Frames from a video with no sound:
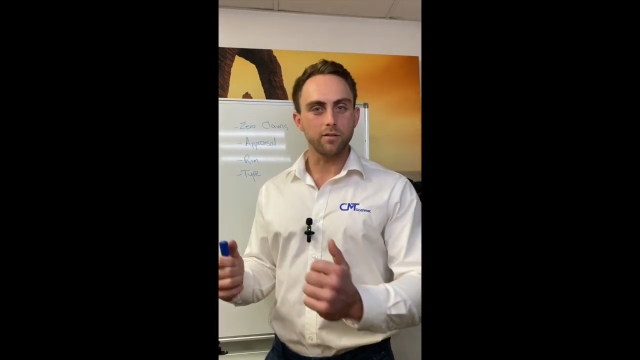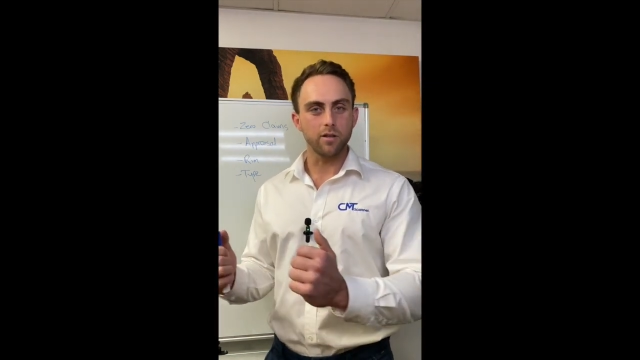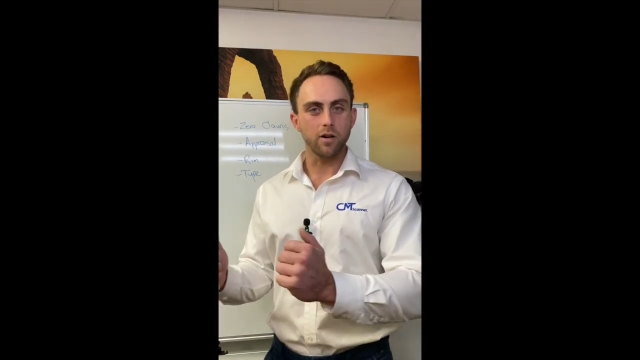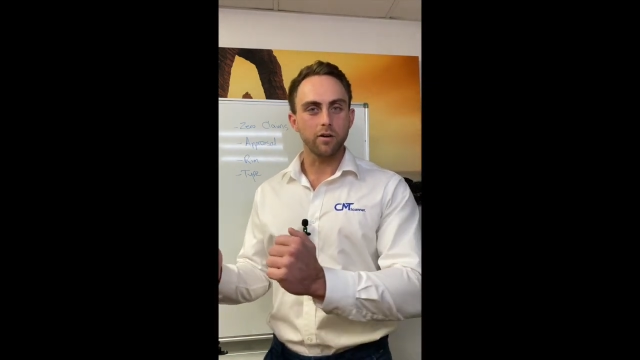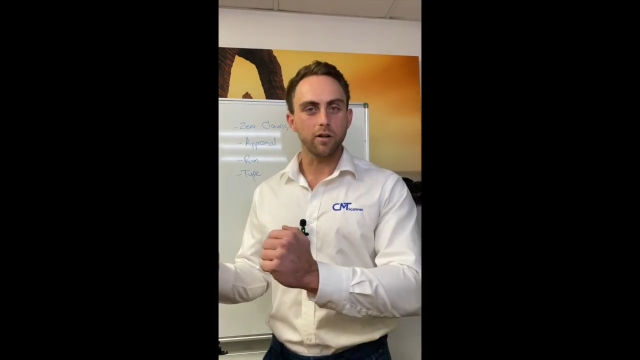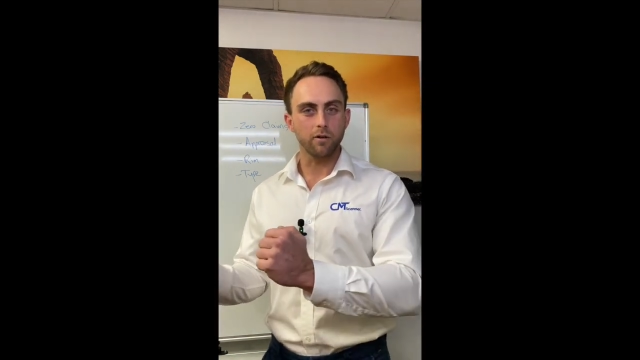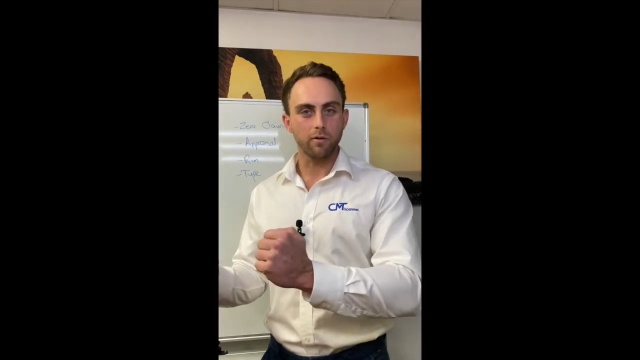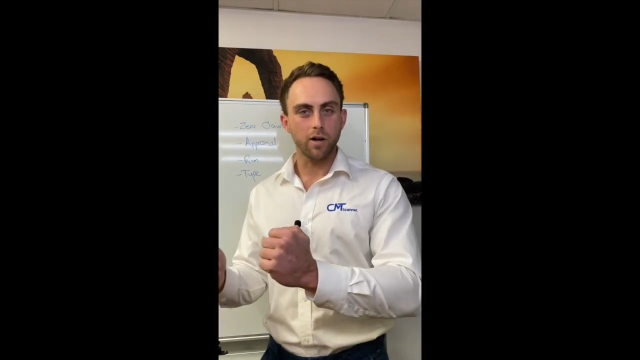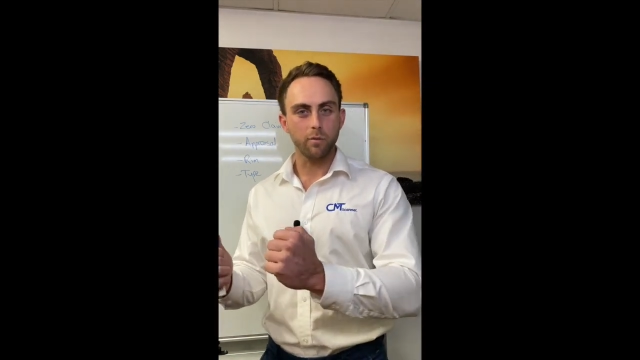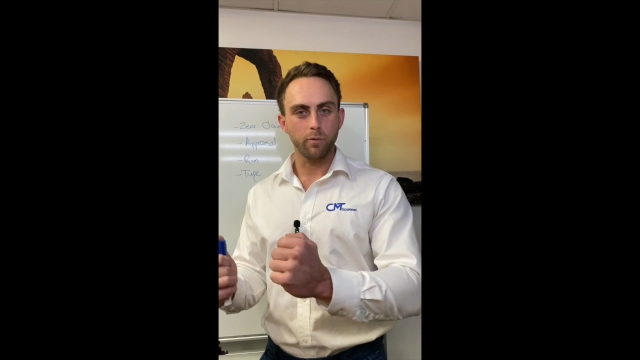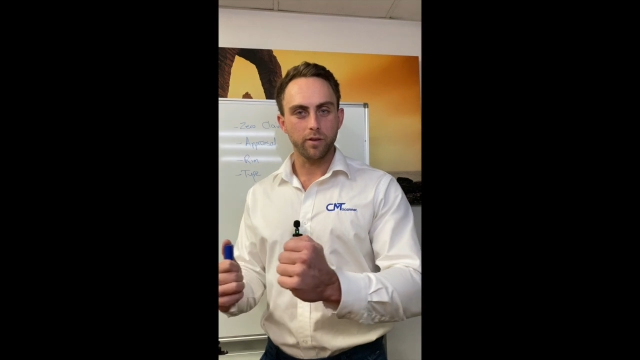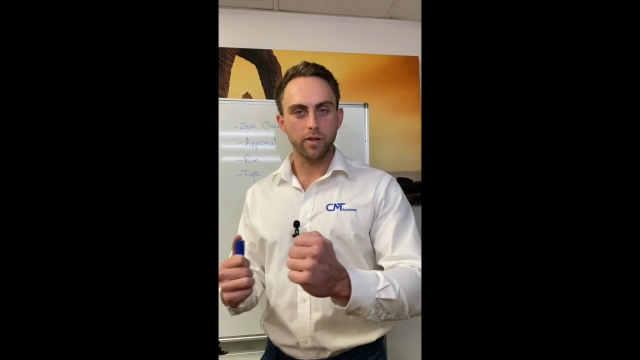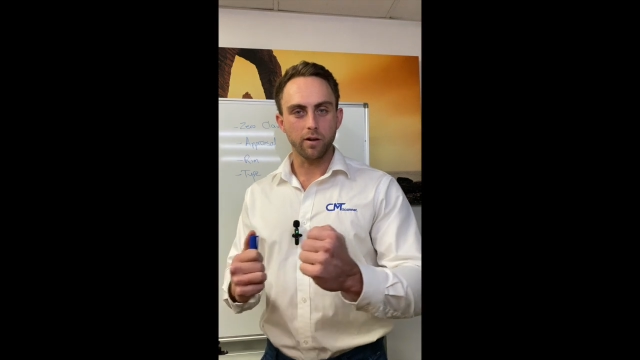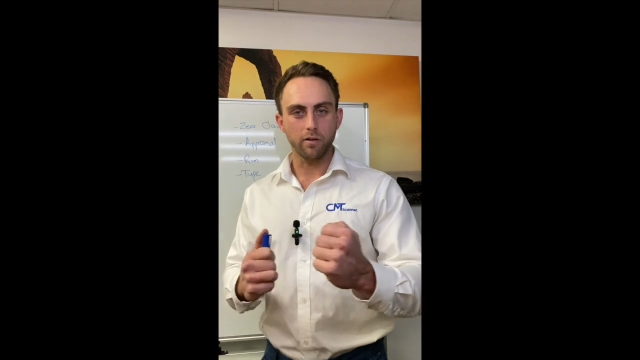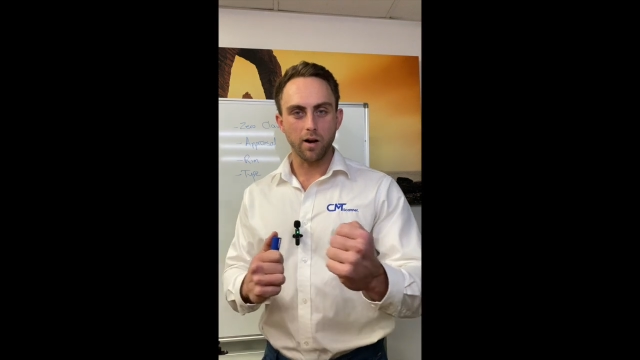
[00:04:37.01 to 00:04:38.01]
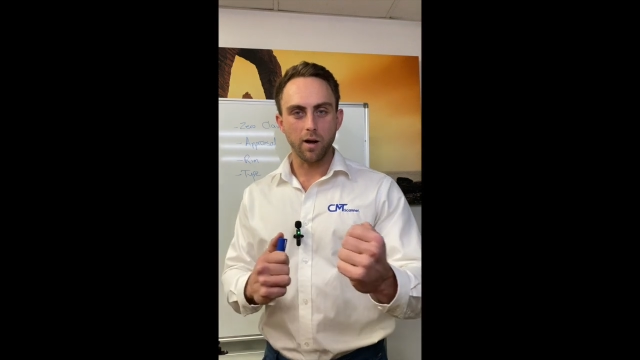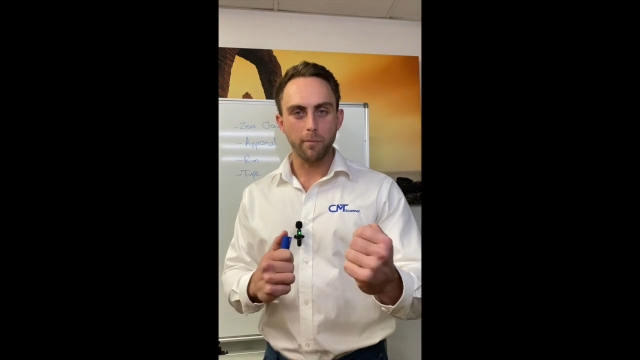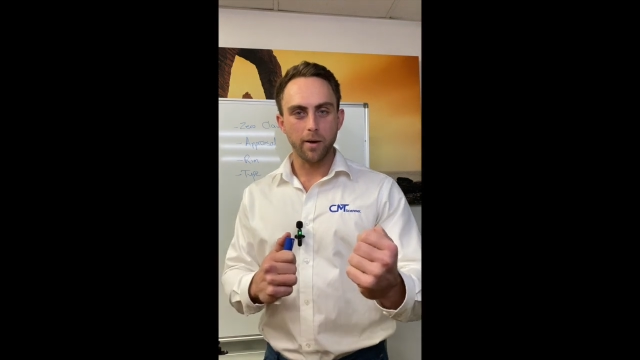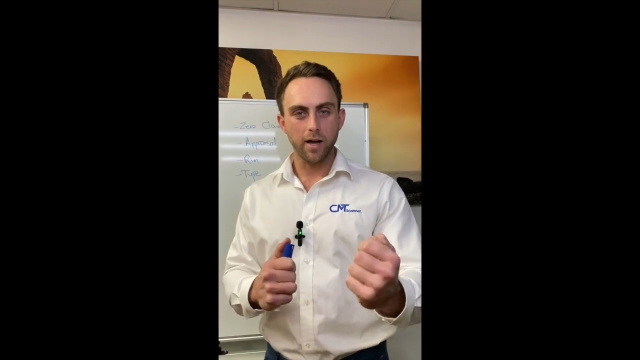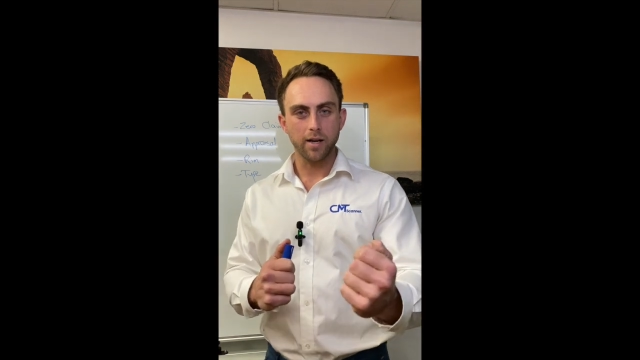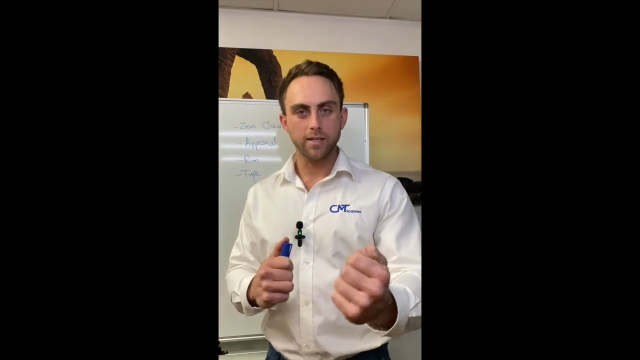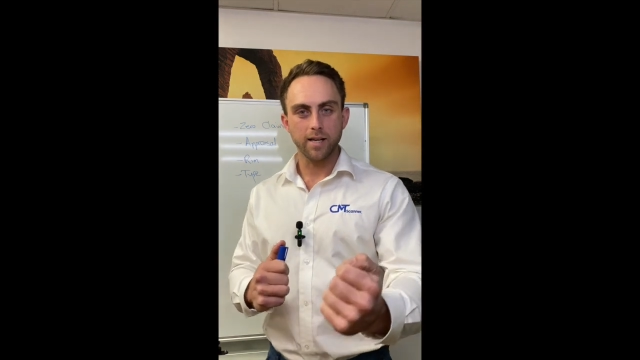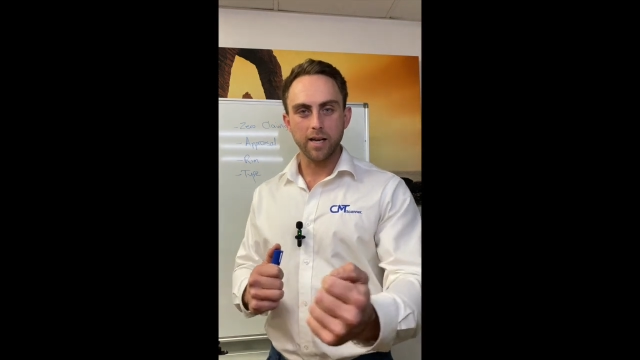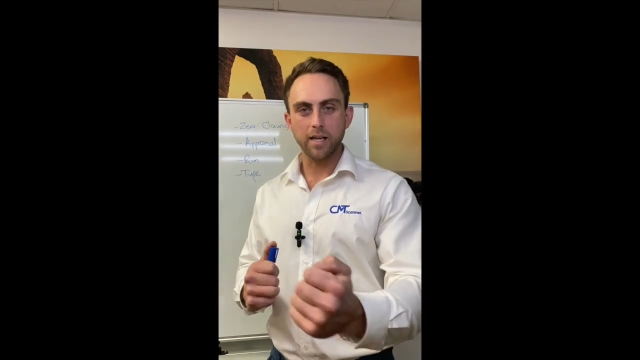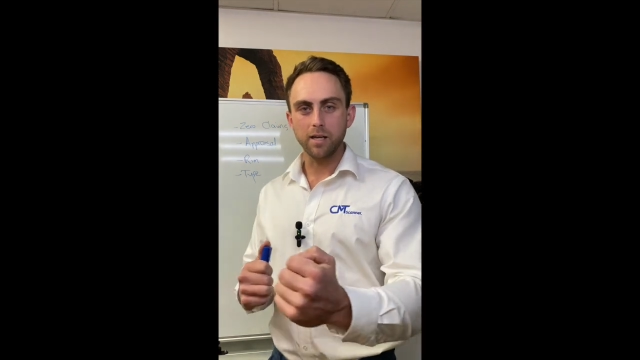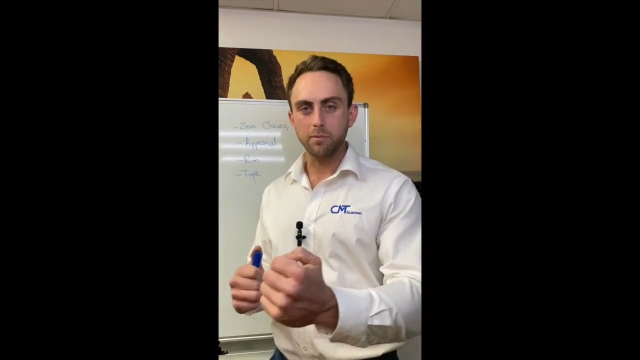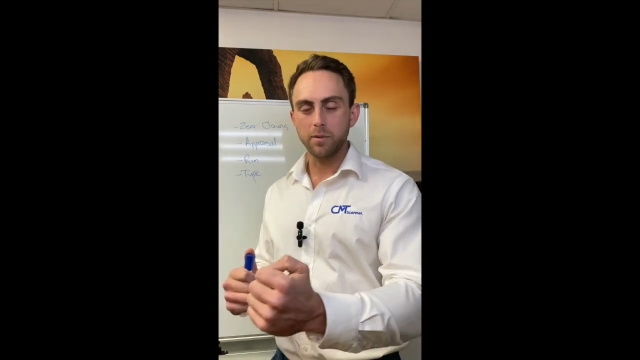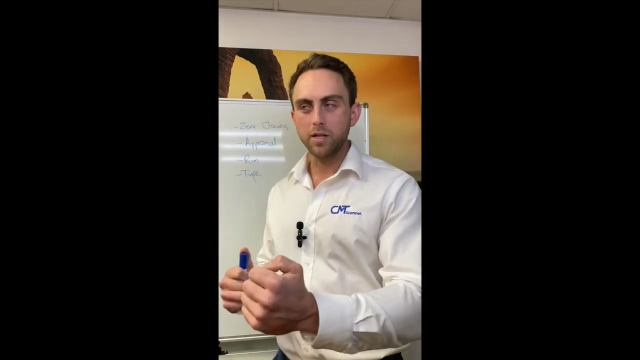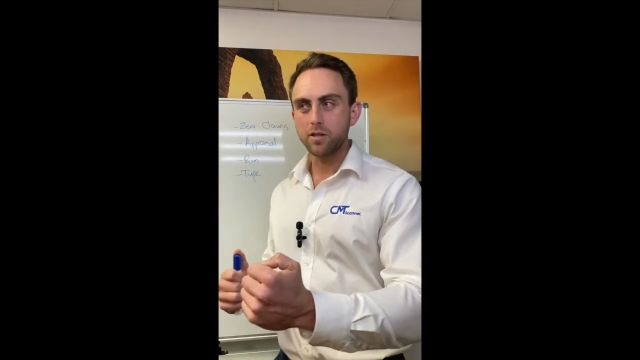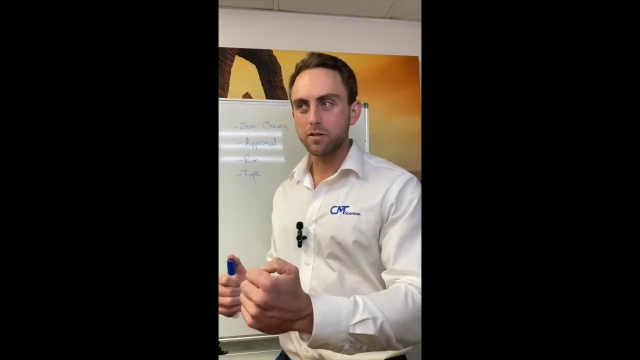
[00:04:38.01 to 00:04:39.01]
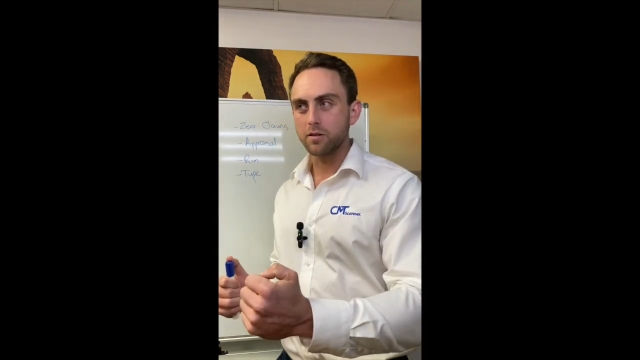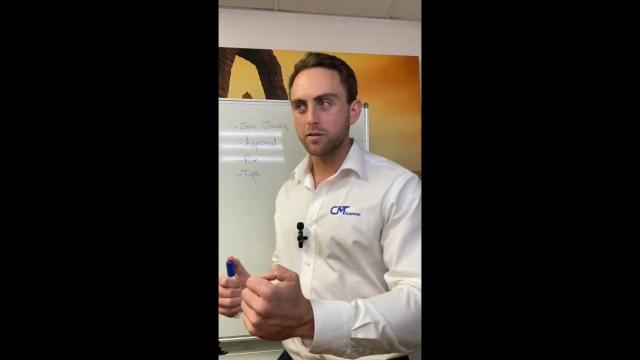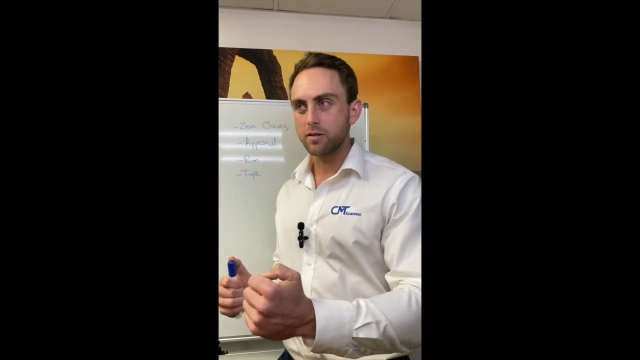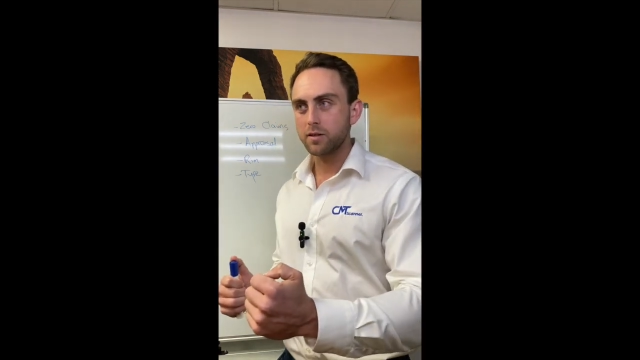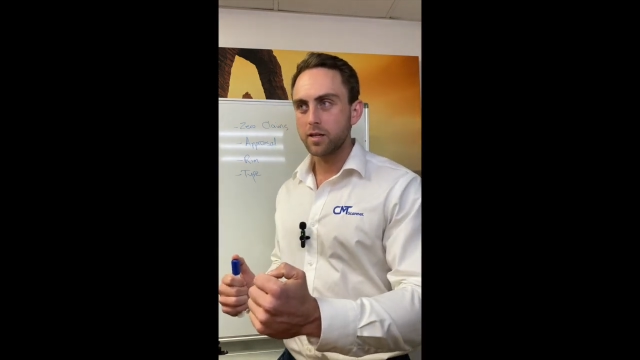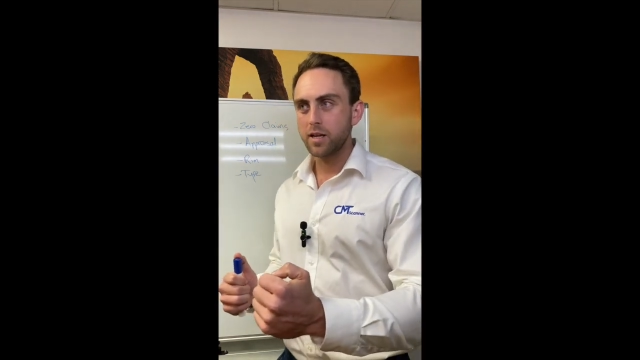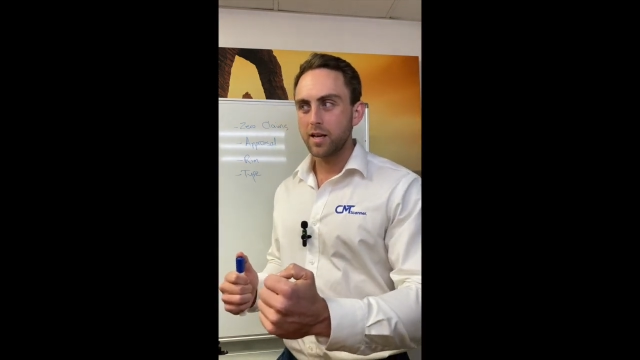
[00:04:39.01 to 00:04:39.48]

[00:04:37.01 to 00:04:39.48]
going around with their iPad taking pictures,